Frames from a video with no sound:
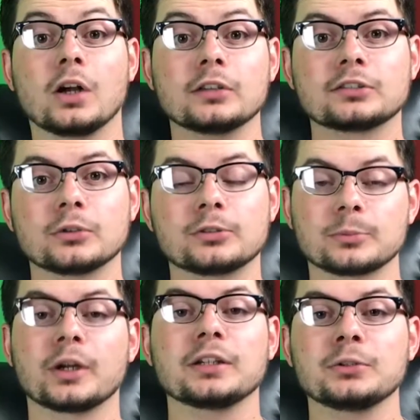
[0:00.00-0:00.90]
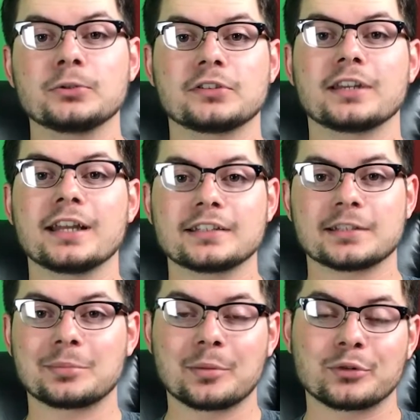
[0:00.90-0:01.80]
Also, some great news today is
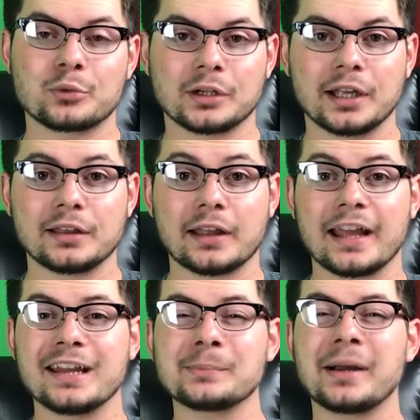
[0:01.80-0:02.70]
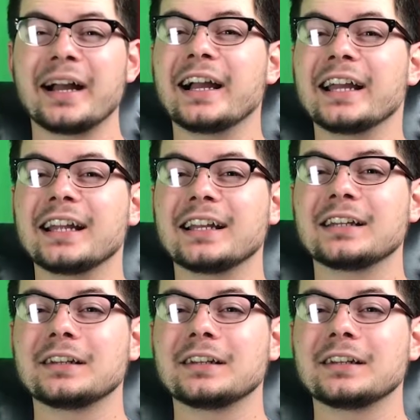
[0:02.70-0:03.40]
September 28th, and my